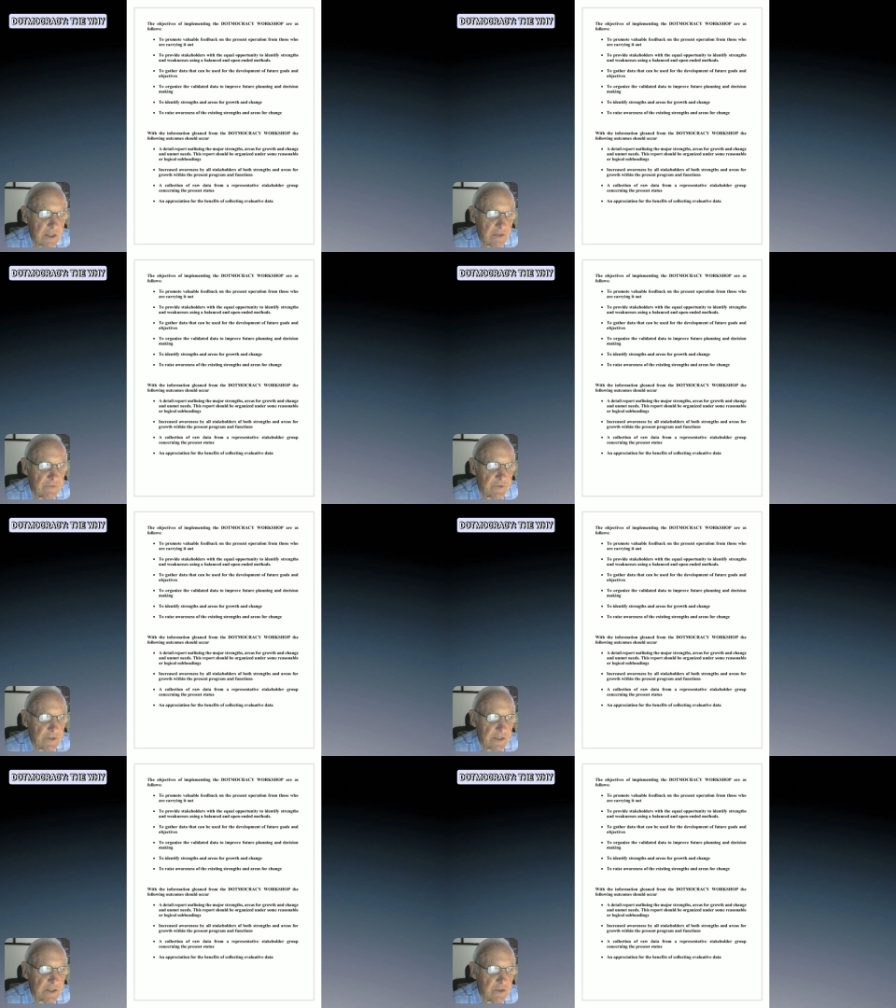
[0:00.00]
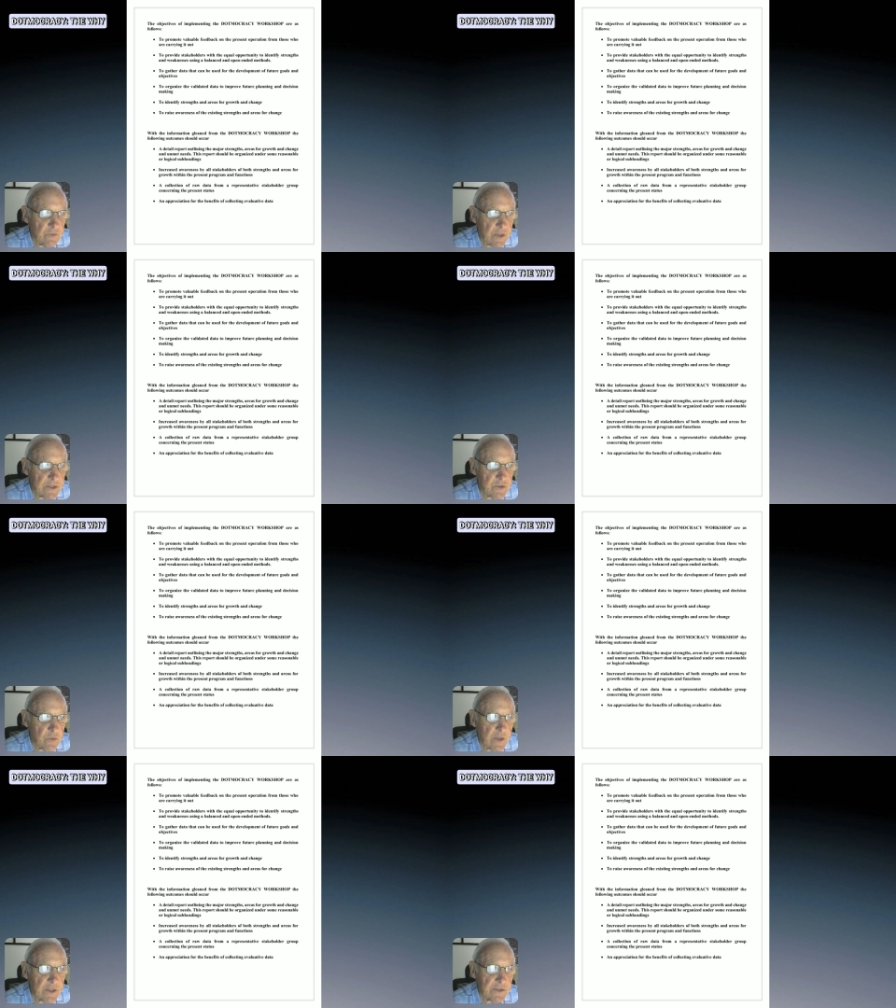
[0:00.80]
And finally, you raise
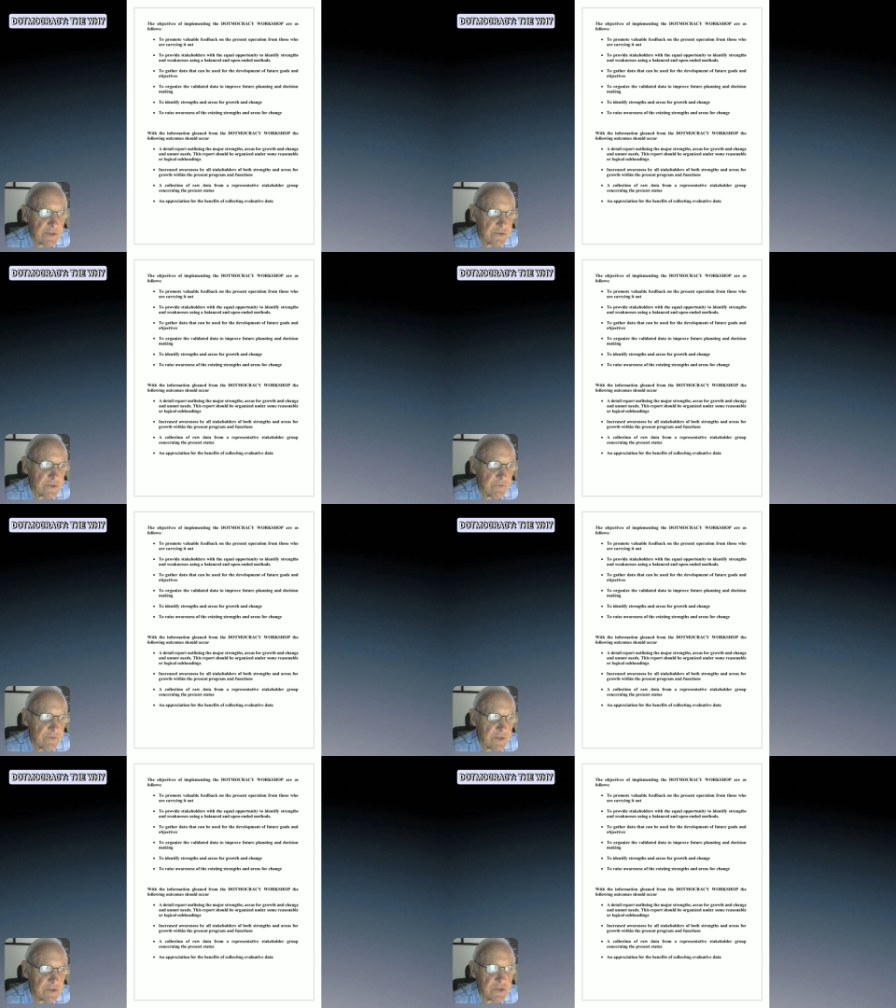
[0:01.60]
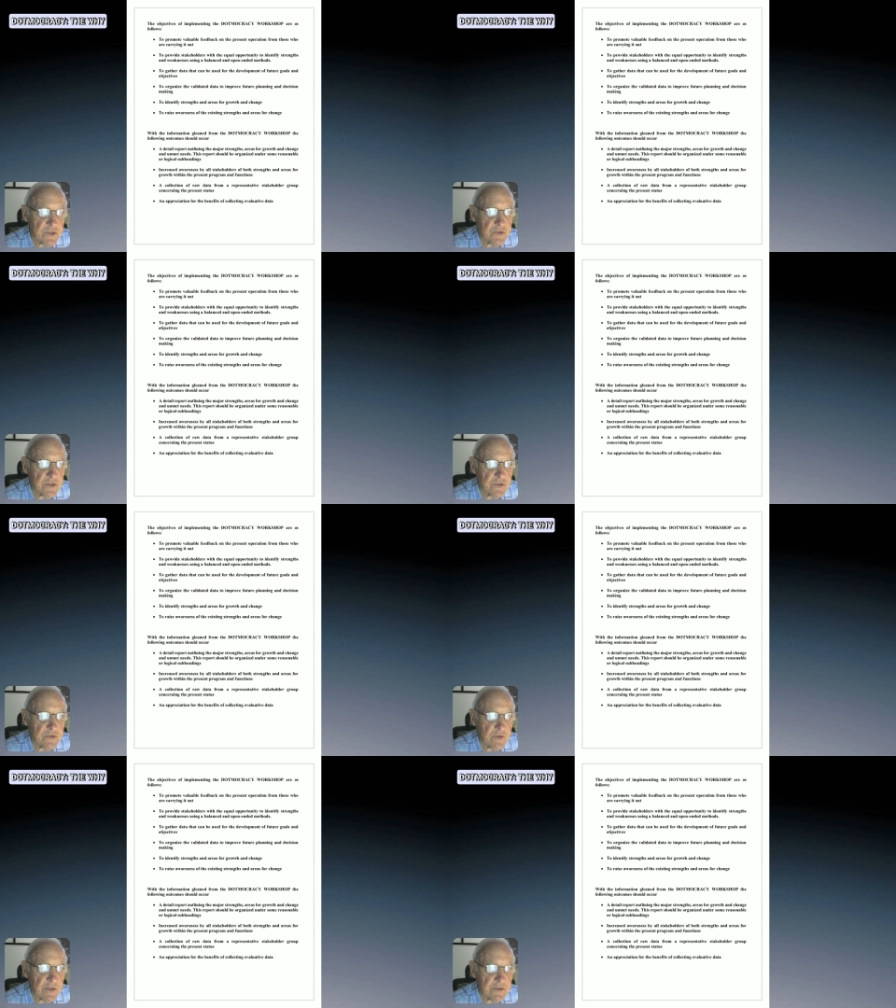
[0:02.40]
awareness of the existing
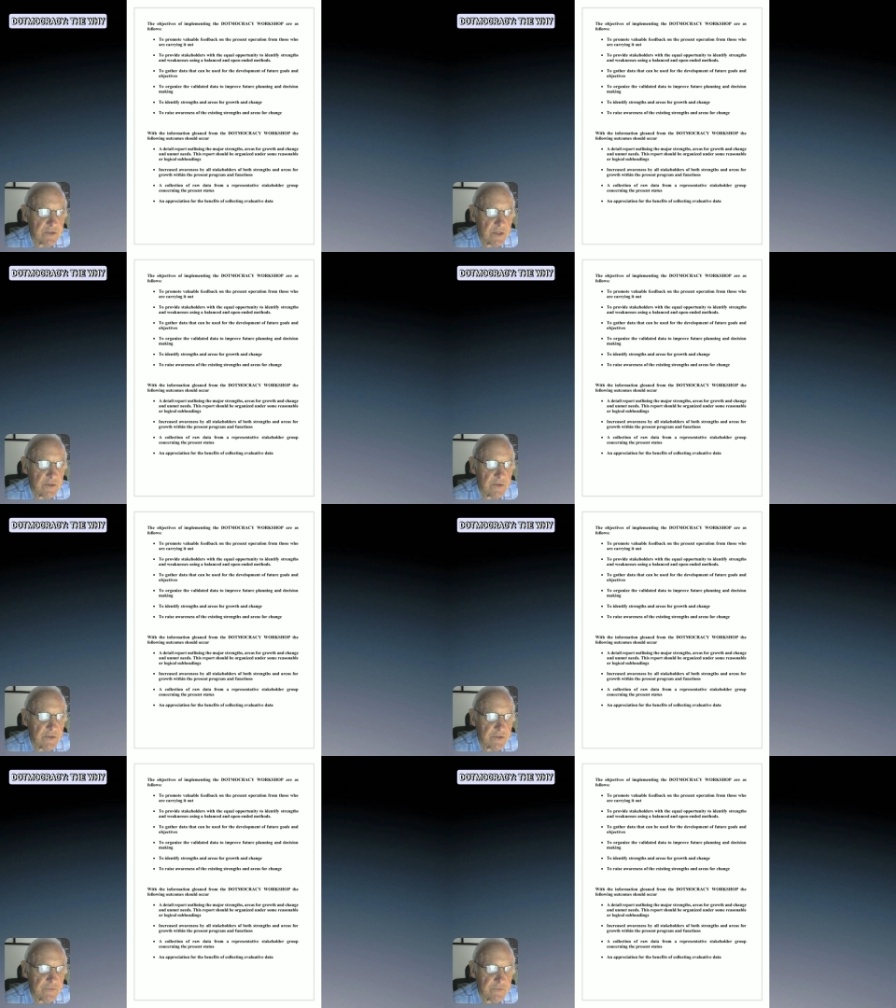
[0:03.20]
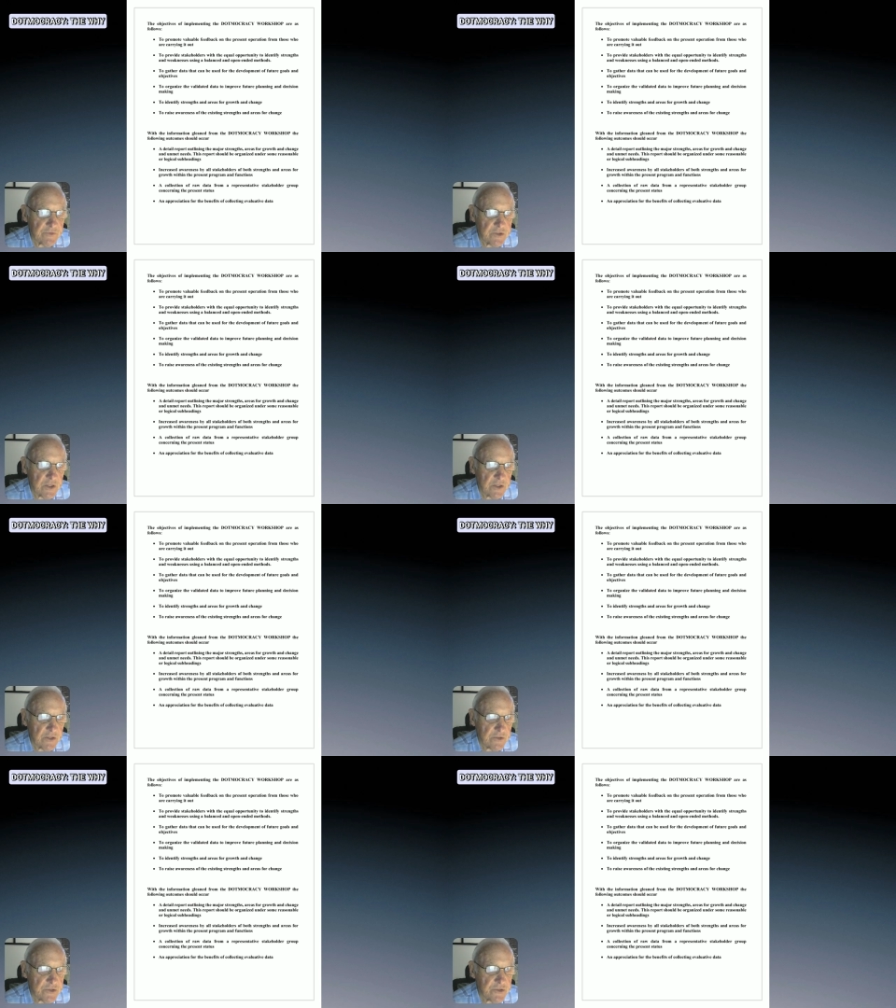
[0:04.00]
strengths and areas for
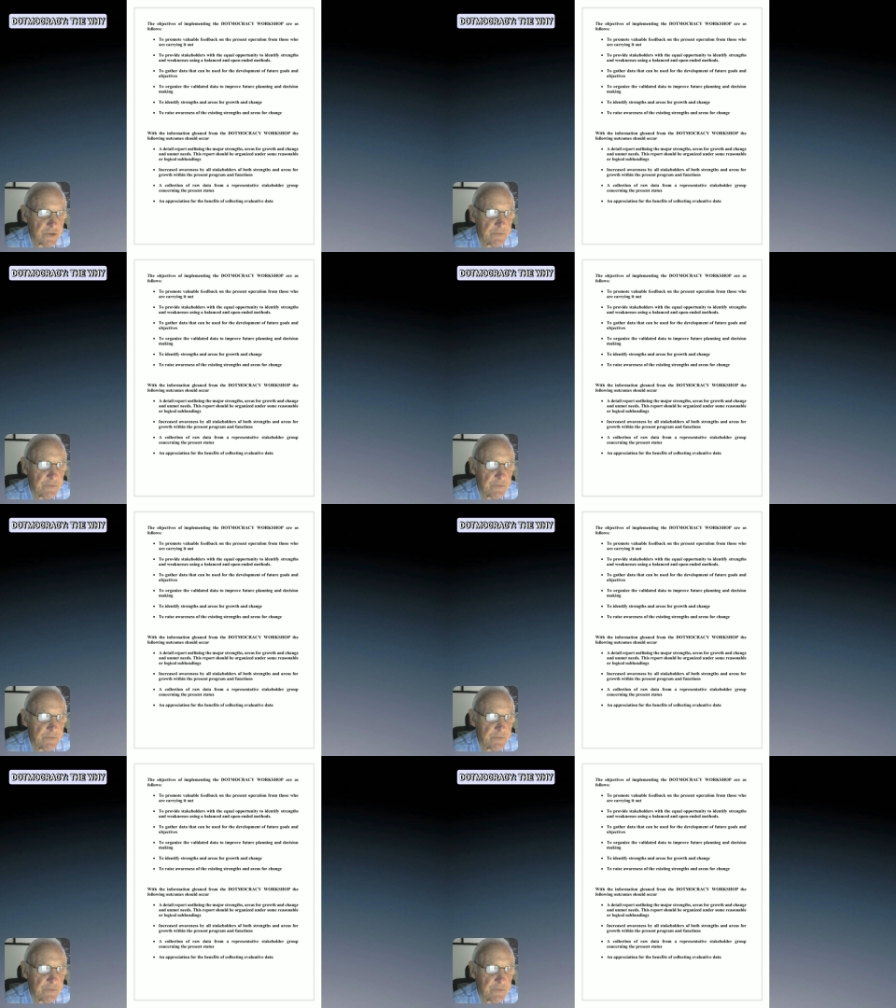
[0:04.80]
change.